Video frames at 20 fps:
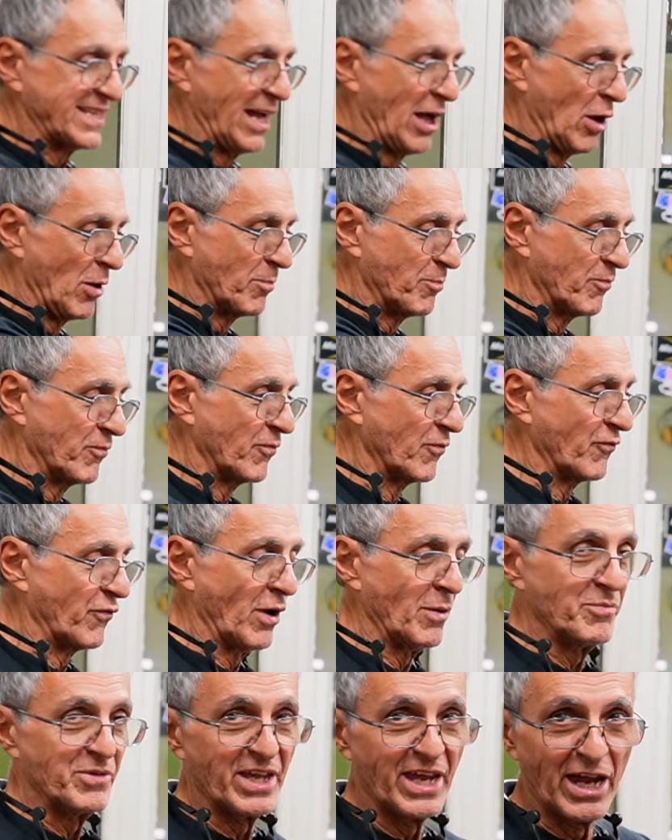help
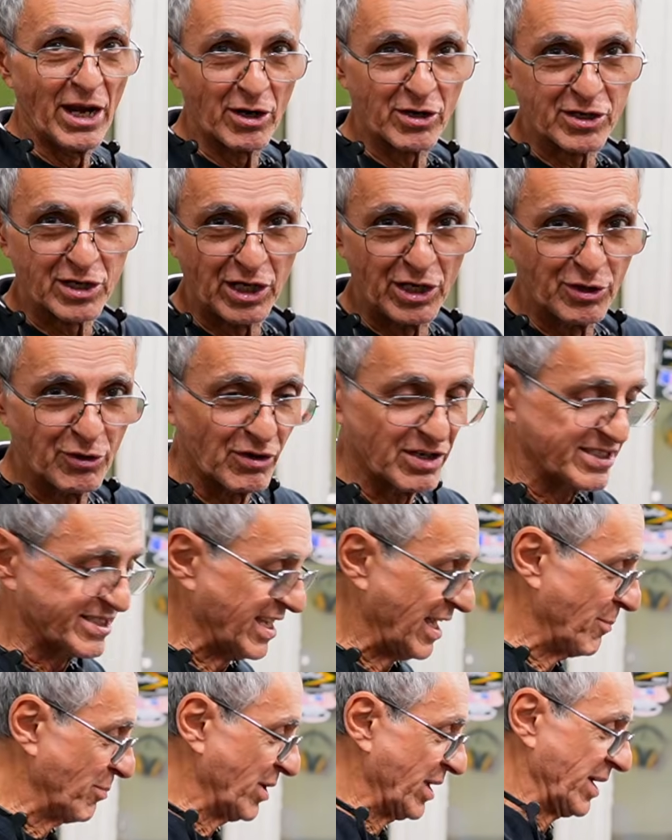from the air cleaner
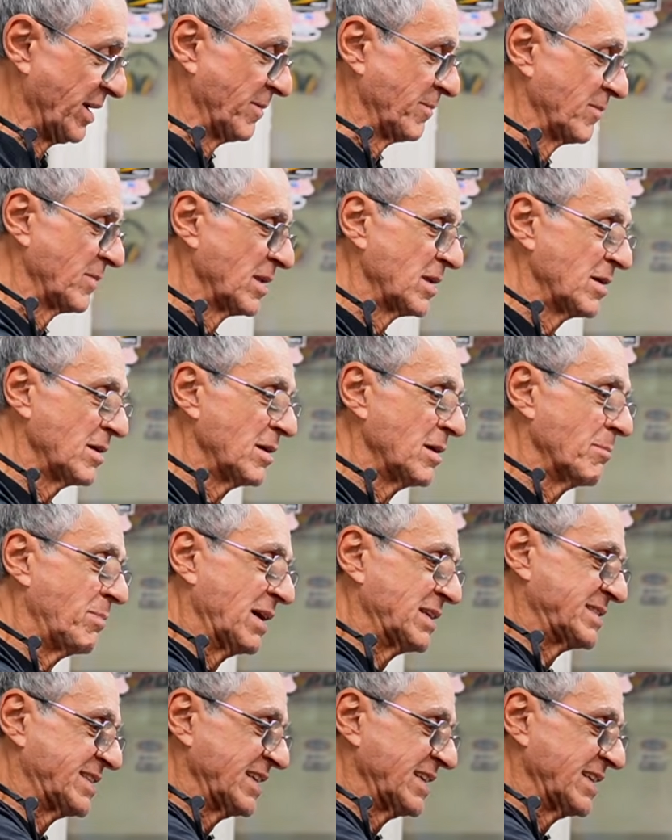assembly. But